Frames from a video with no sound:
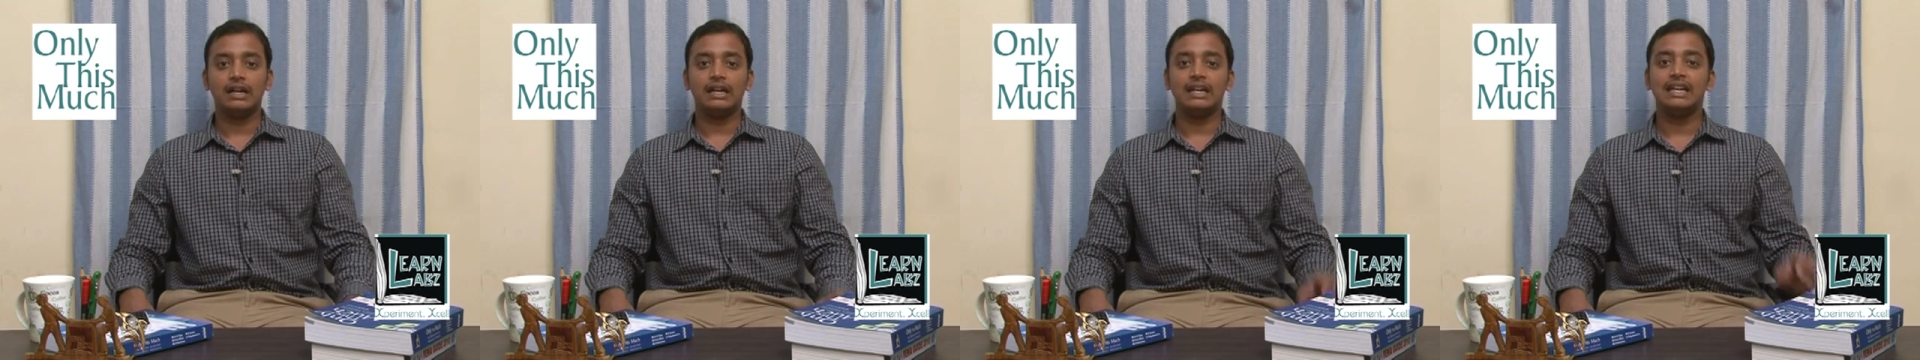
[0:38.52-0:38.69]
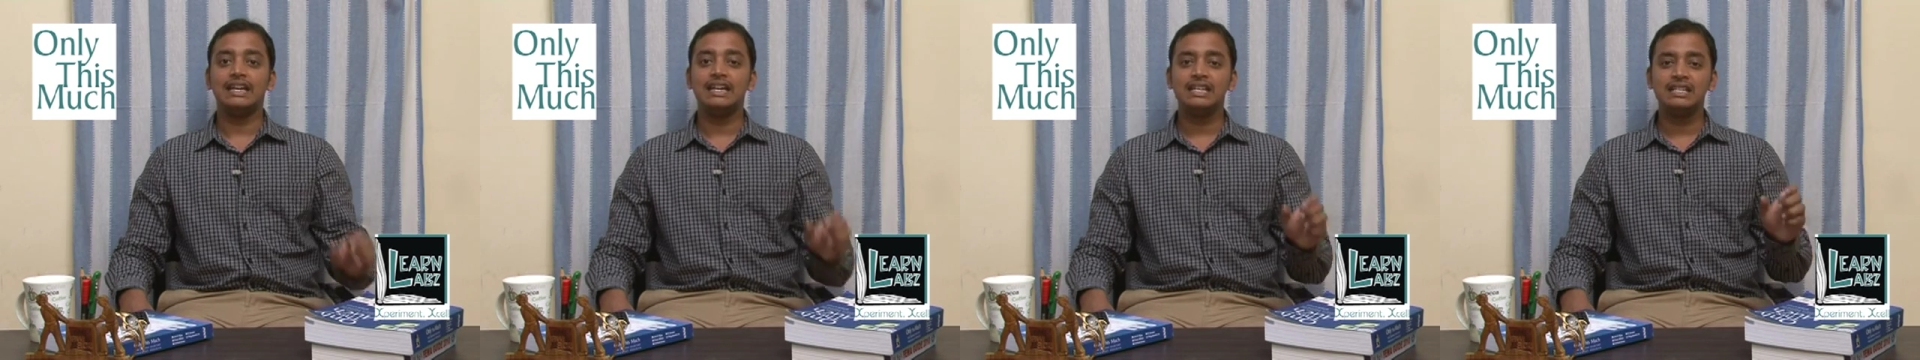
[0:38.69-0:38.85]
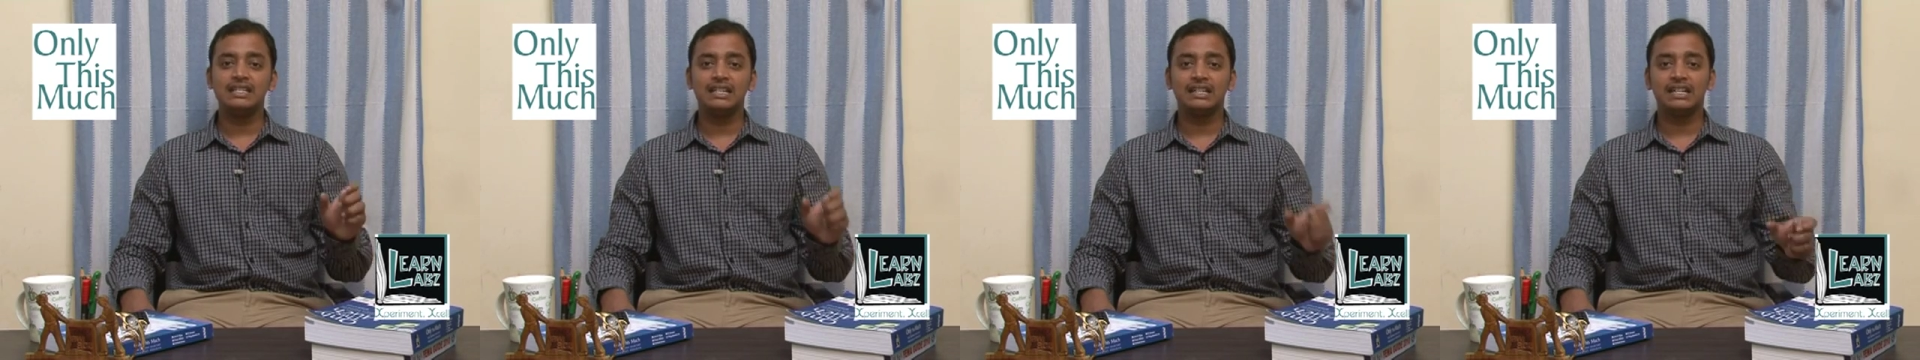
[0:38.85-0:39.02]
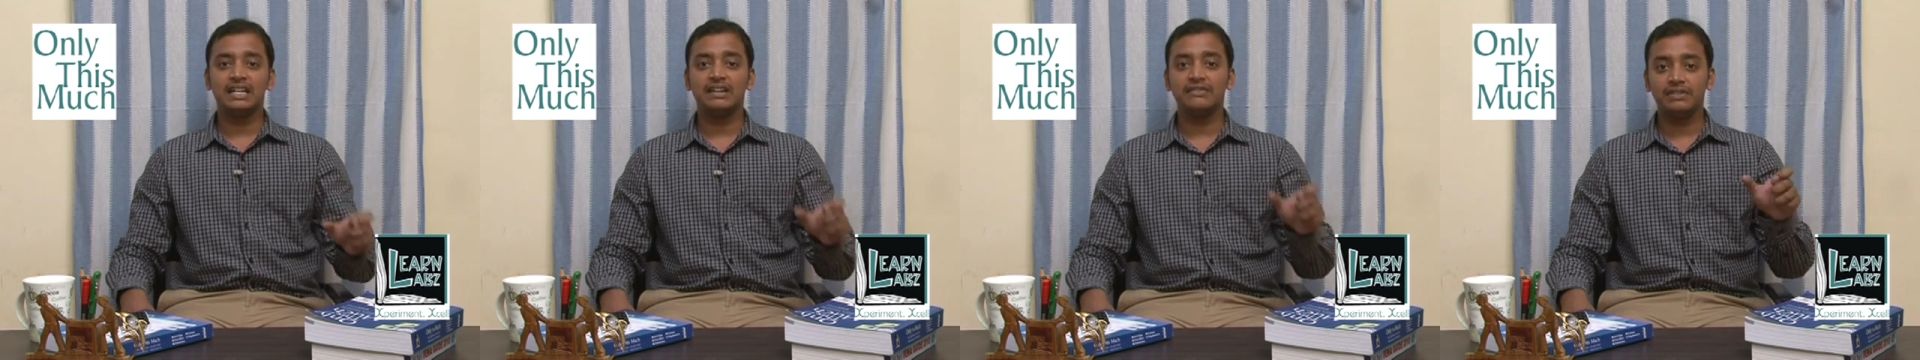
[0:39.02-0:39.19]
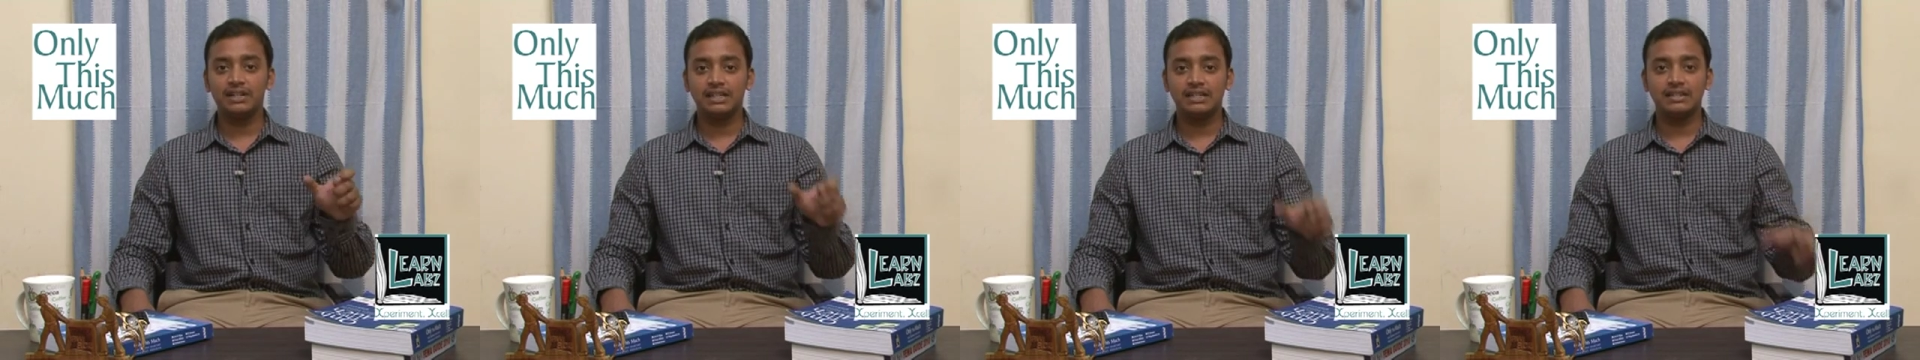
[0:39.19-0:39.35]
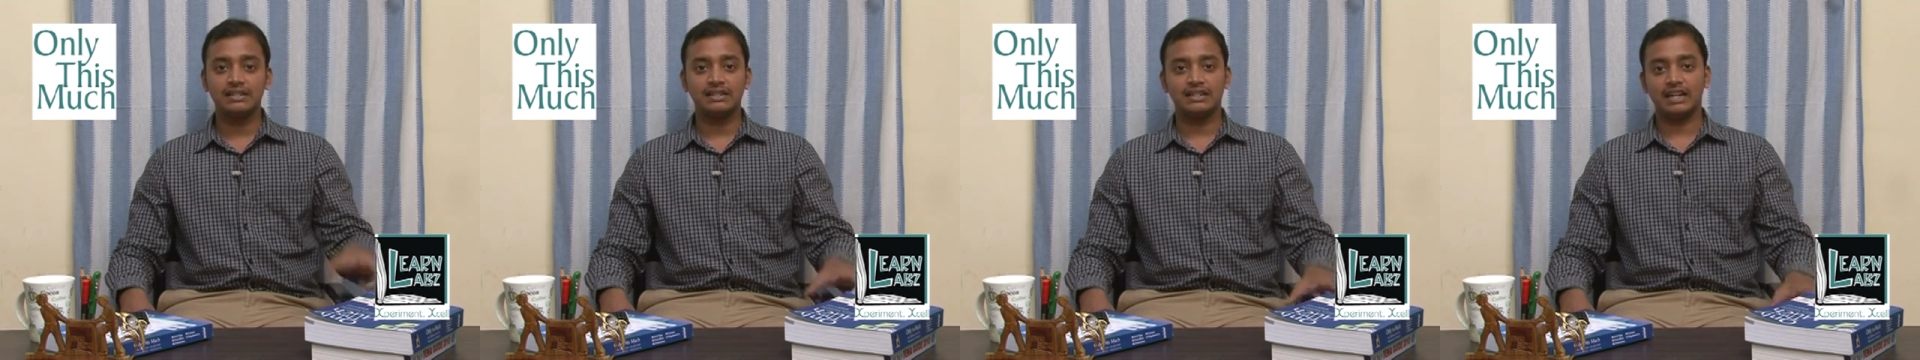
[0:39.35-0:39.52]
Each and
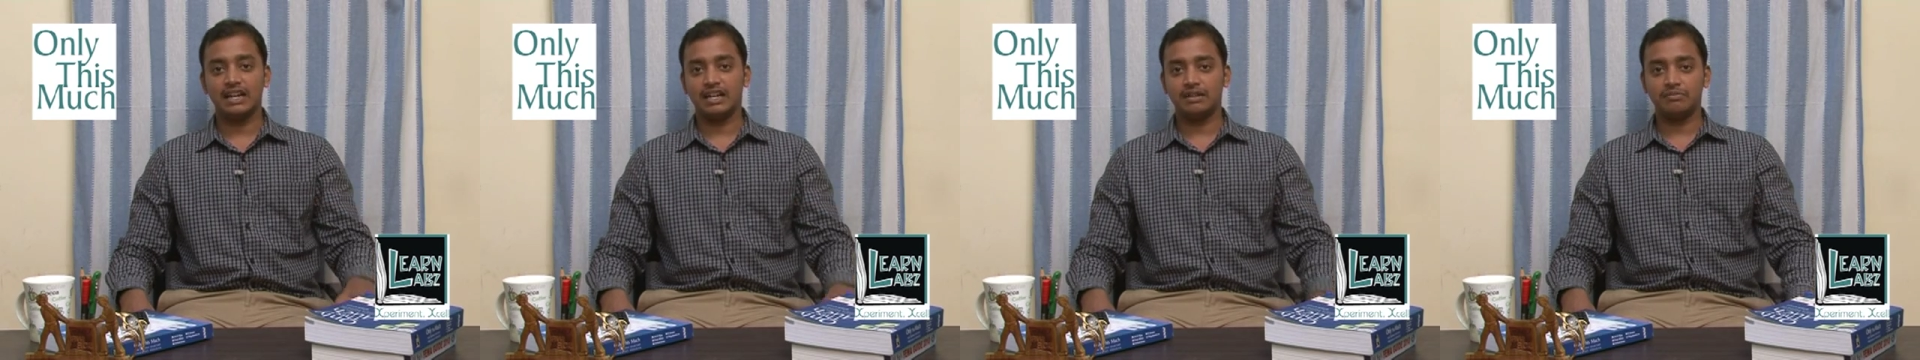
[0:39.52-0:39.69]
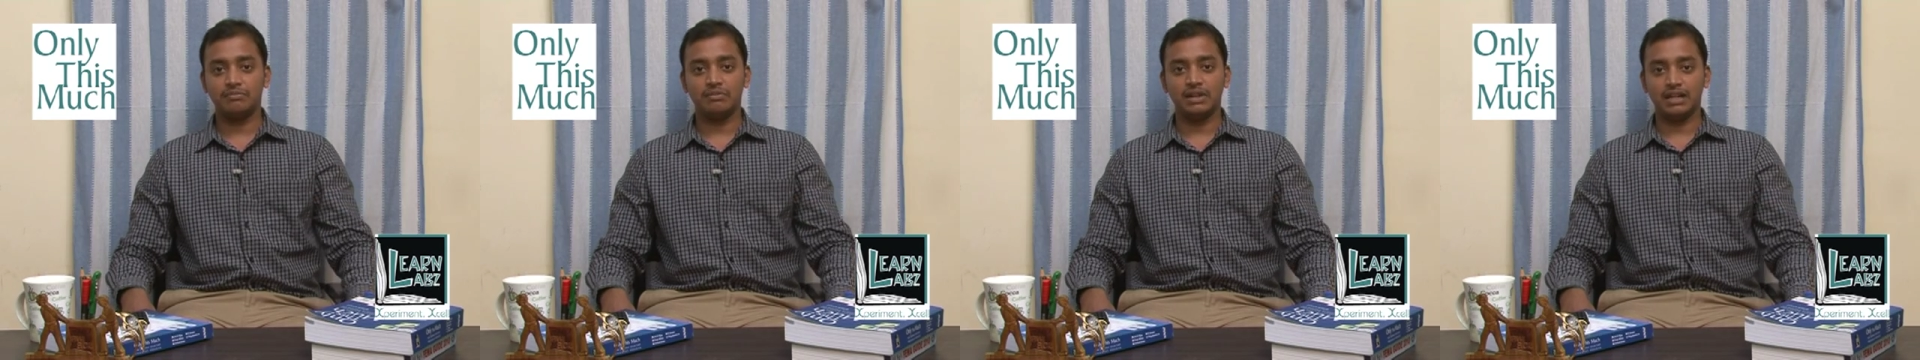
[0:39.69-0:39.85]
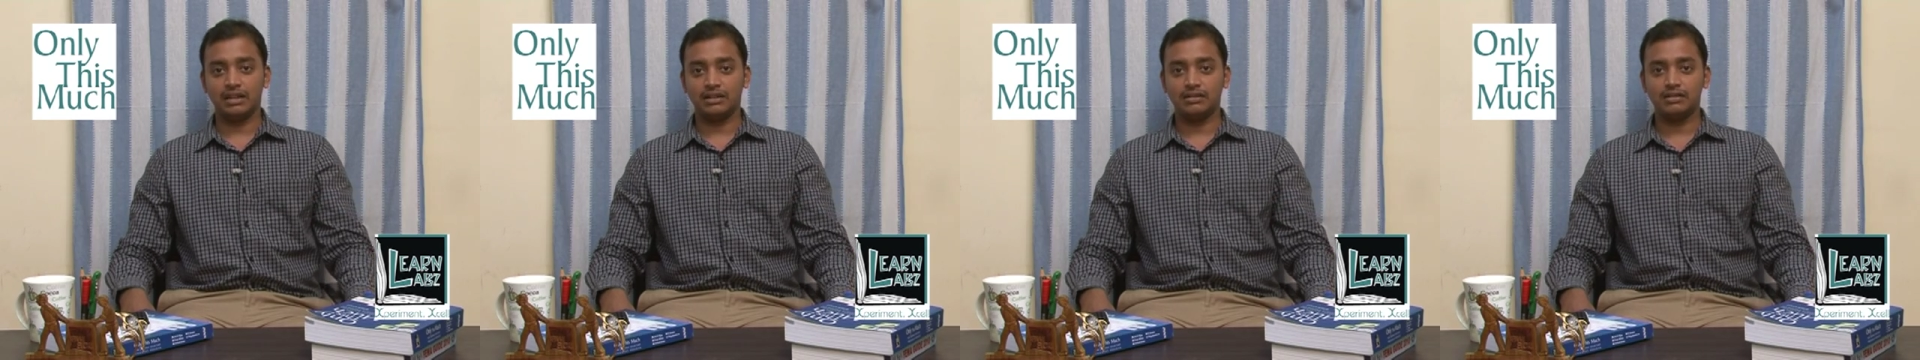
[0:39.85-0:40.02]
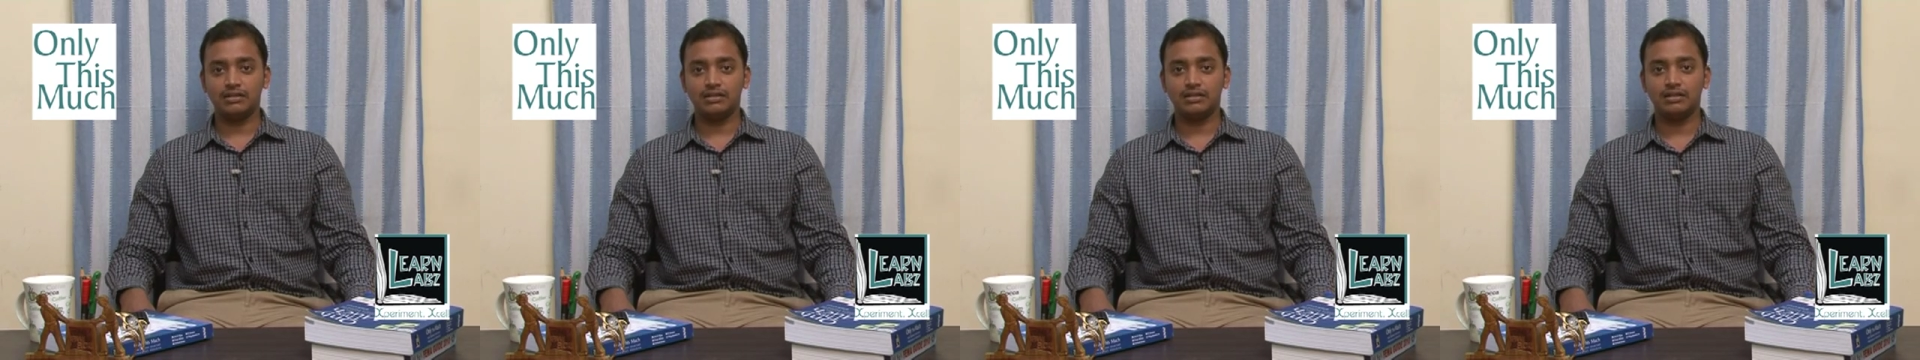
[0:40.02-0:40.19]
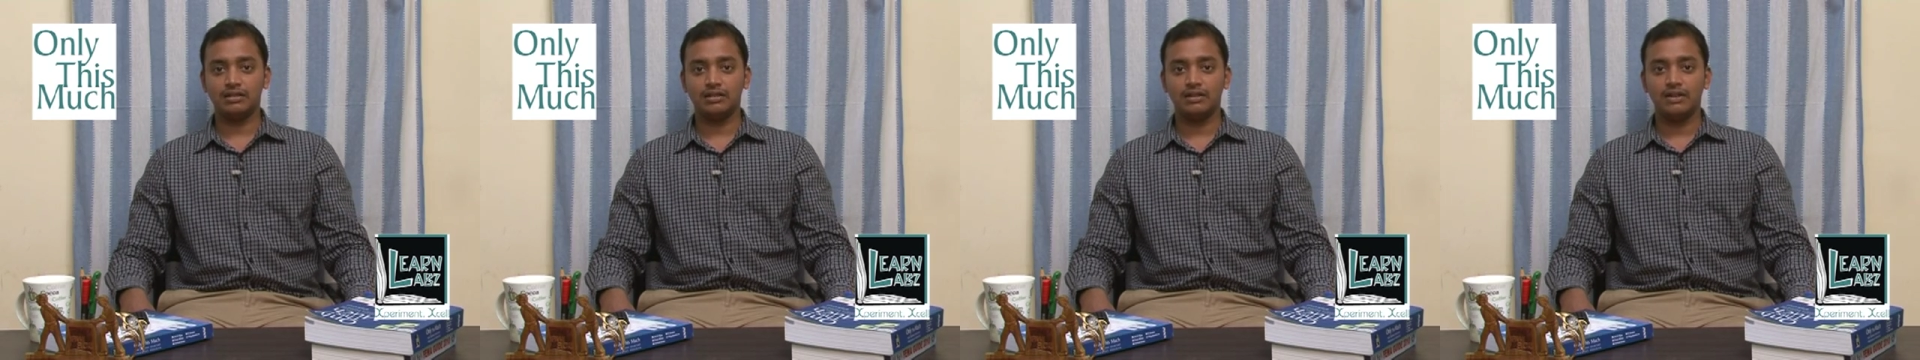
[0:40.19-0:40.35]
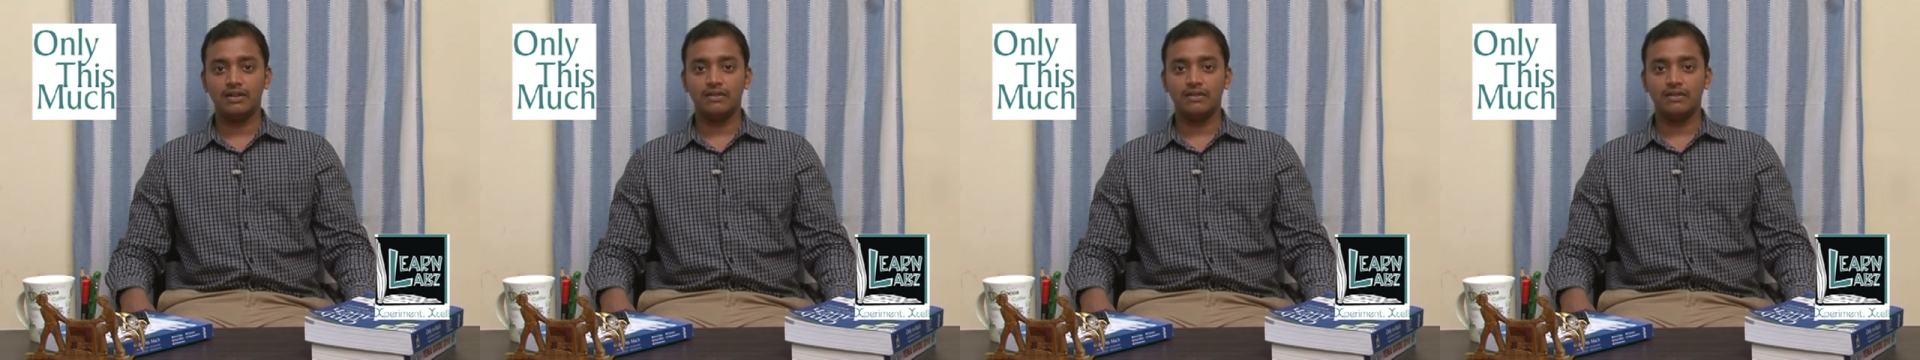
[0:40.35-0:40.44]
every statement,